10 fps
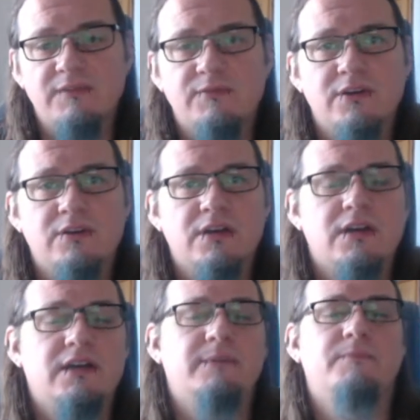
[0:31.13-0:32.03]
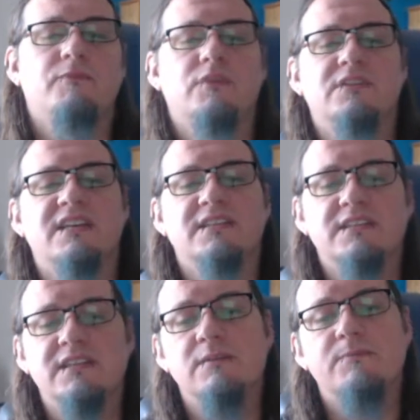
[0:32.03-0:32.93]
for
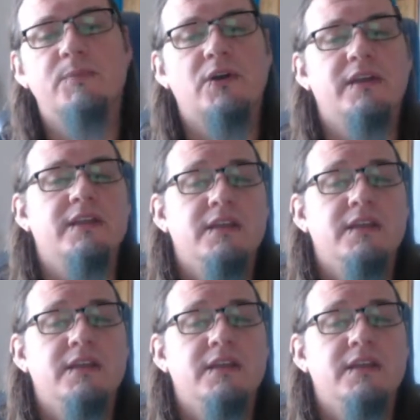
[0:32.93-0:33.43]
testing by